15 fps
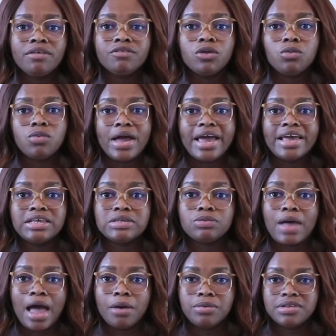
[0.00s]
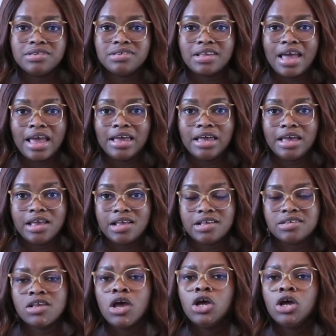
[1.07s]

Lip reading: of the ways I would say is